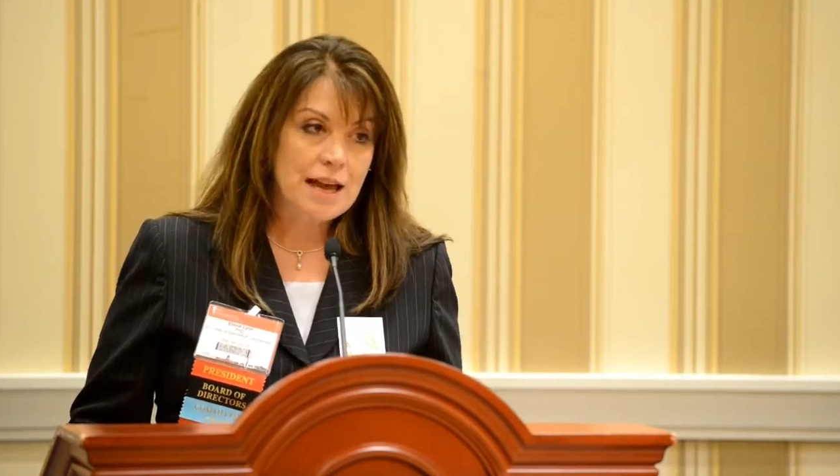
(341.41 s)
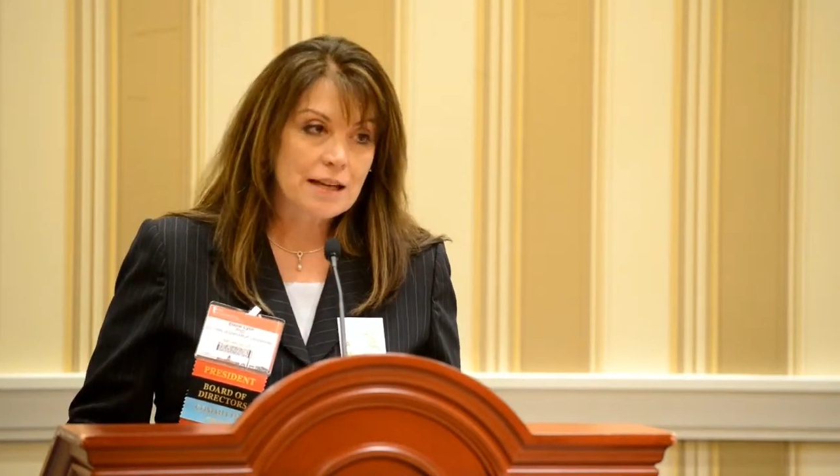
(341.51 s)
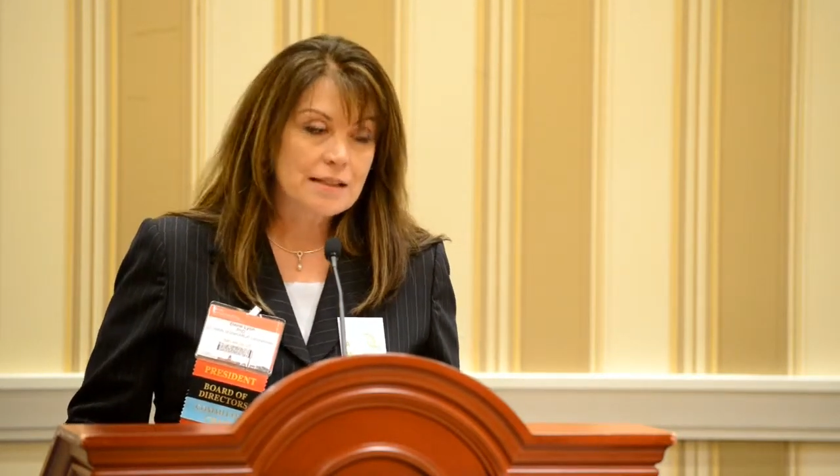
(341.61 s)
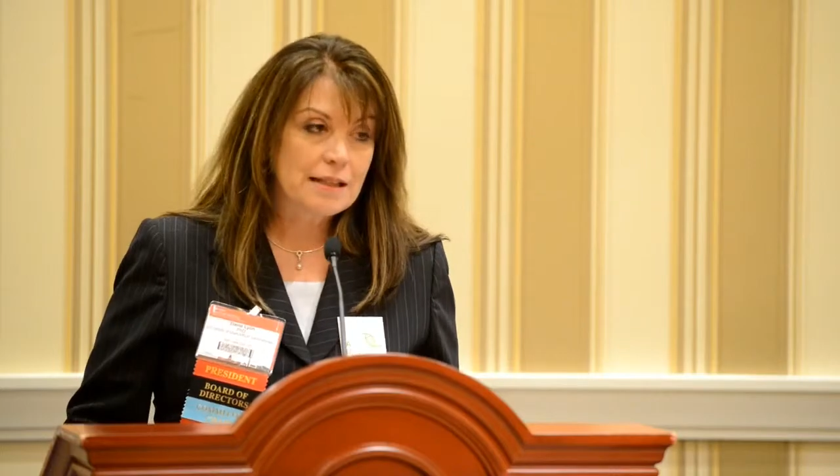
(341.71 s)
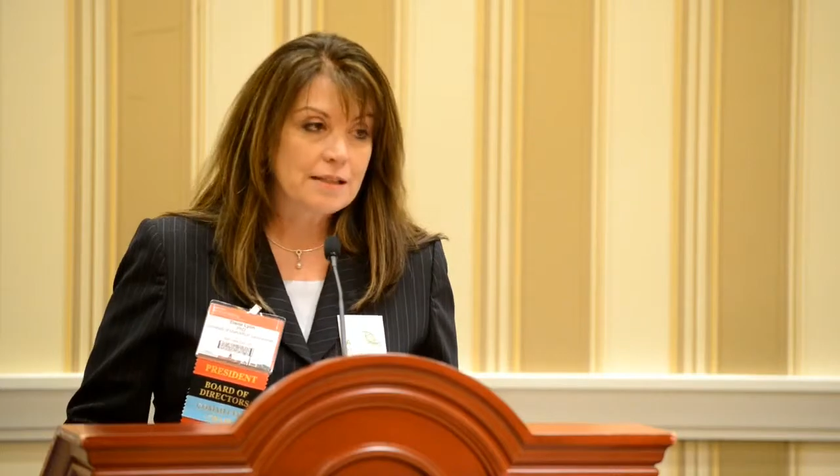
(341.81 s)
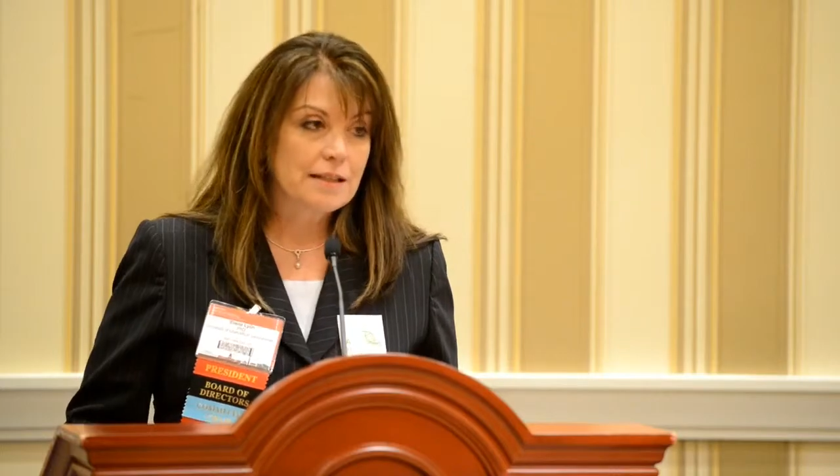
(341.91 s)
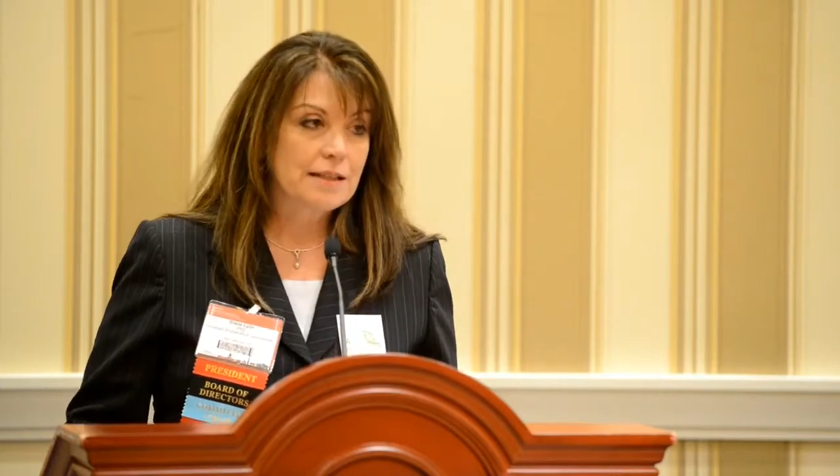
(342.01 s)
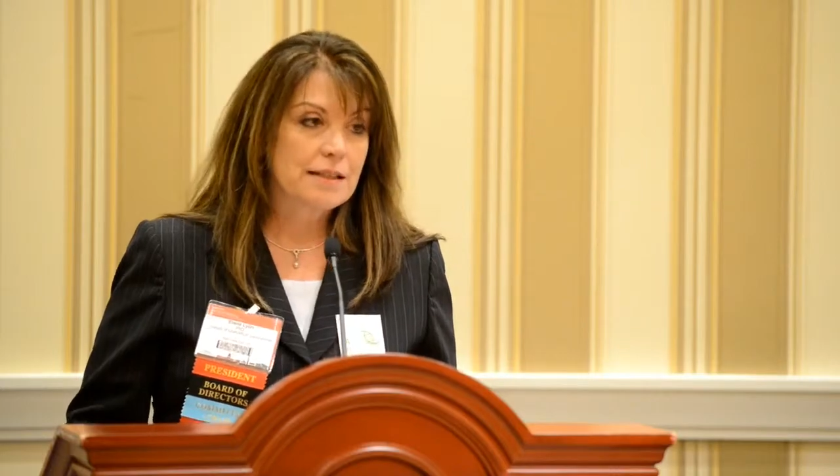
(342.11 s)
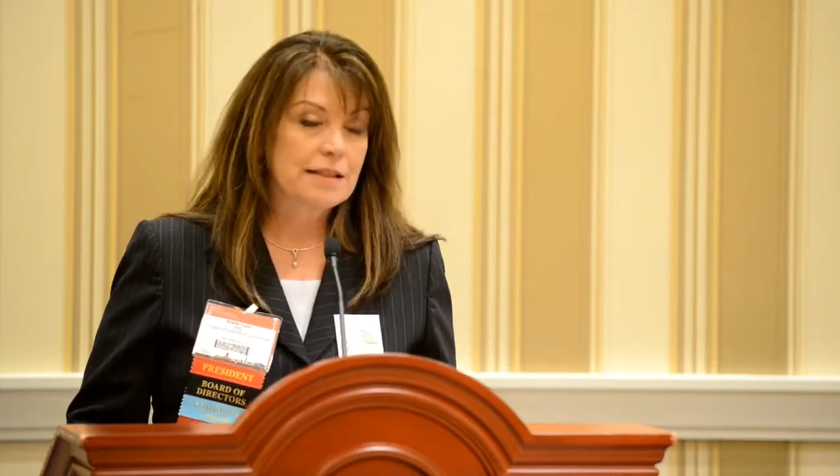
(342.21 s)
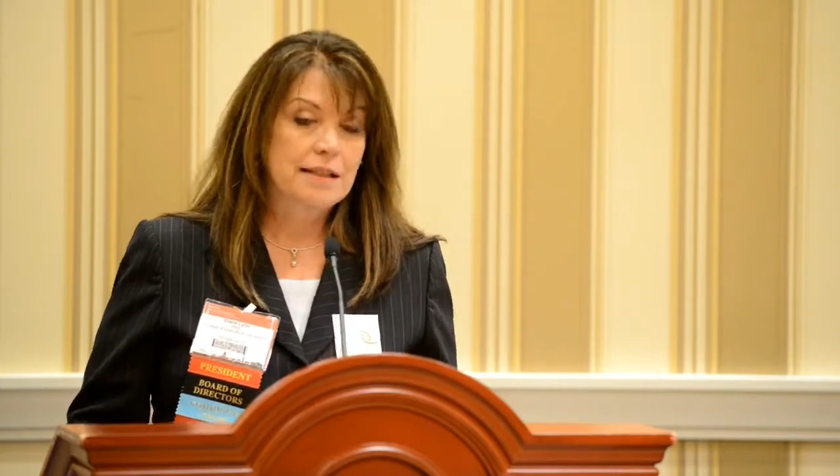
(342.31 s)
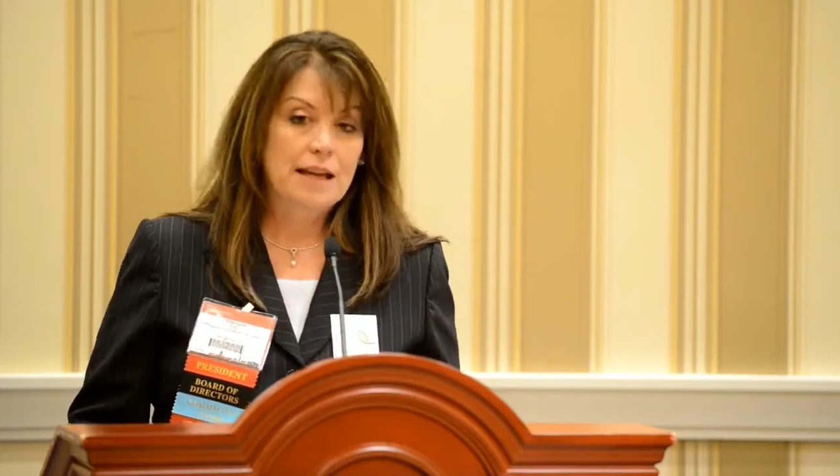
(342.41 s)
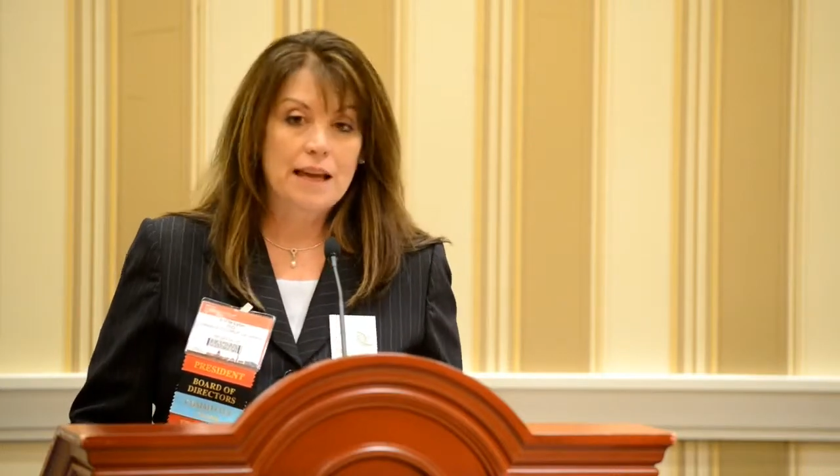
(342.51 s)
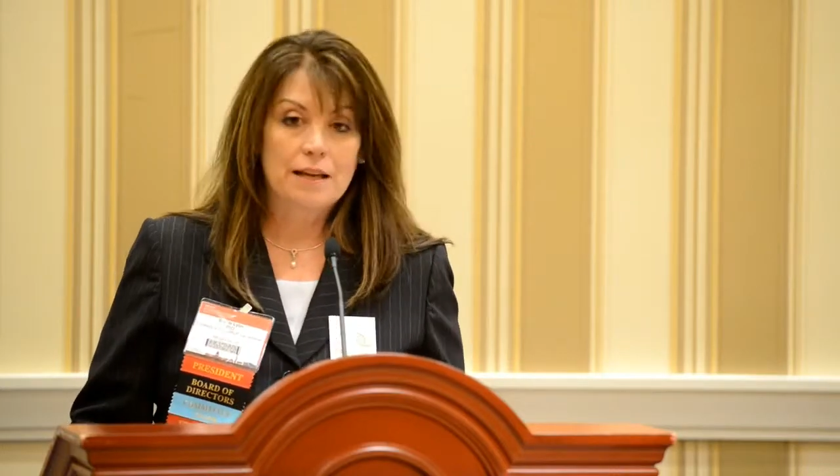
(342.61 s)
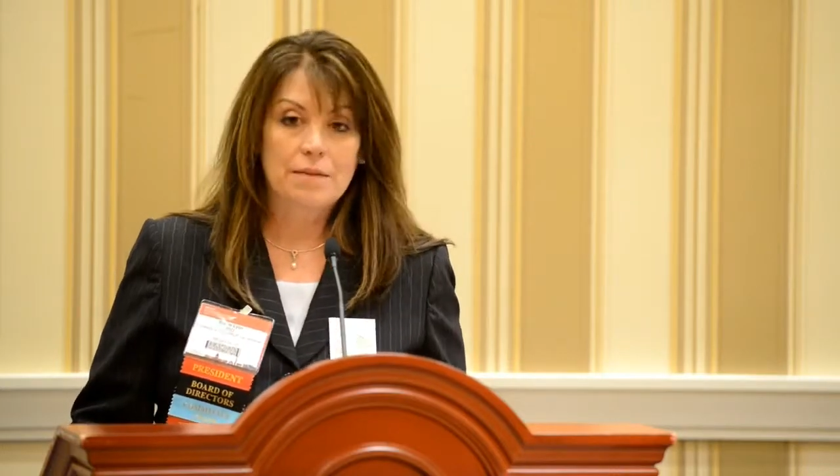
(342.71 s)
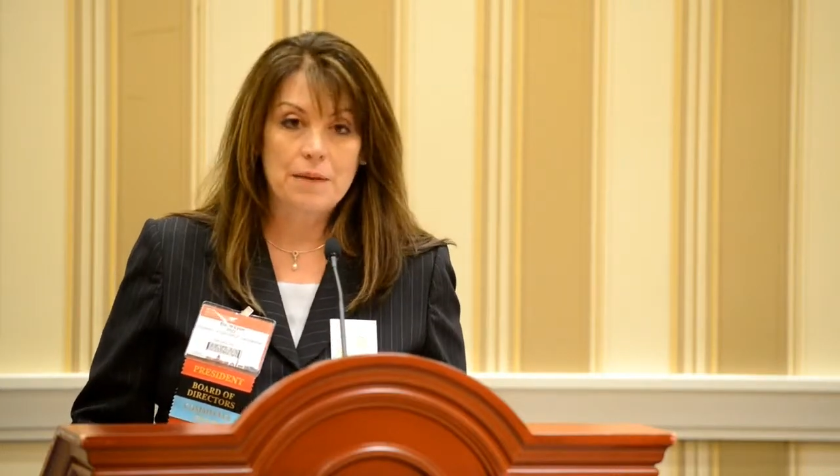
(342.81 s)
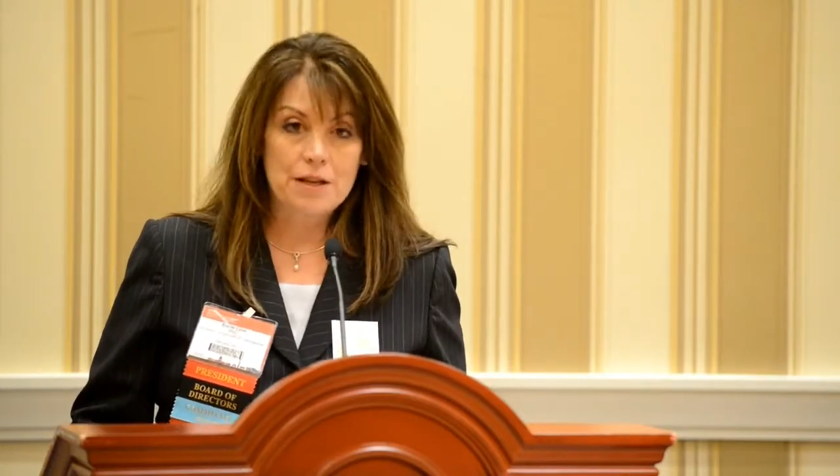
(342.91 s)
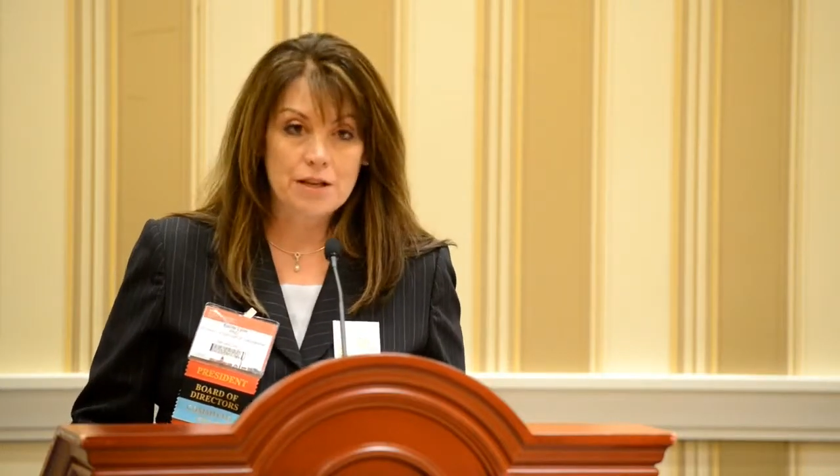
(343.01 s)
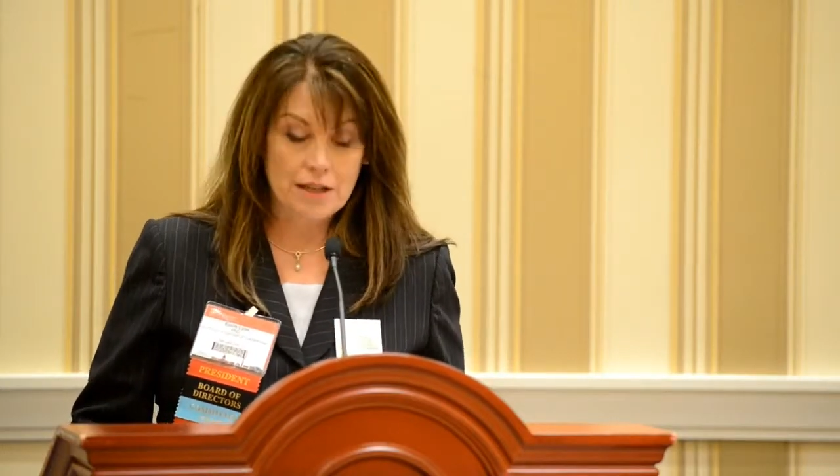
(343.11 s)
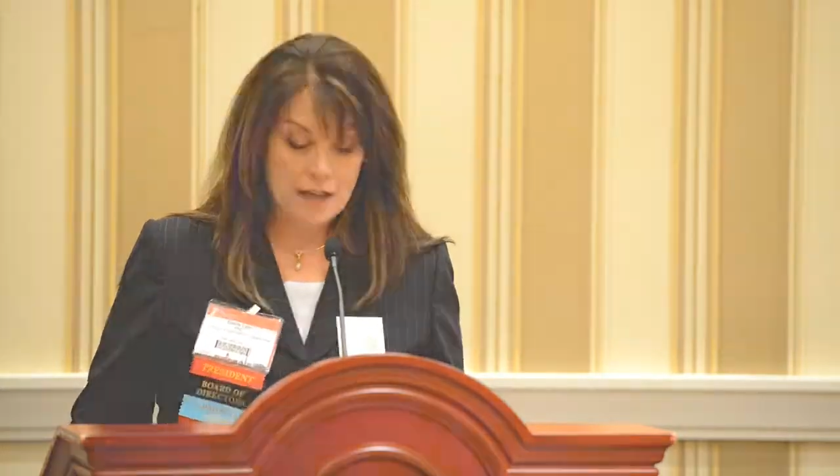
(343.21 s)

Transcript: access to testing and patient